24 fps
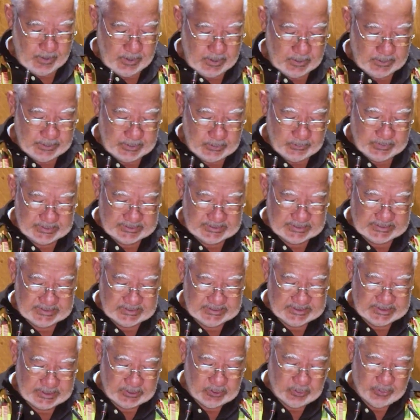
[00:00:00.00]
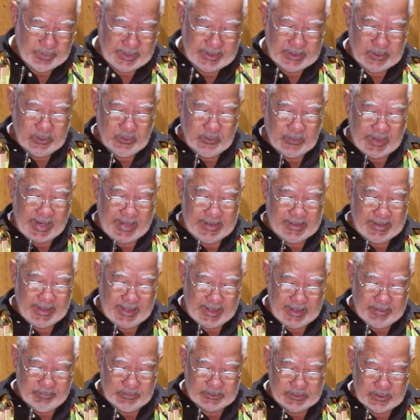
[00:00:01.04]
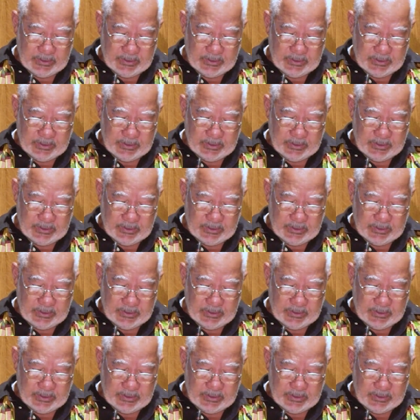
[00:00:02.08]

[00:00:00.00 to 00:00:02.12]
There was a gentleman who I came to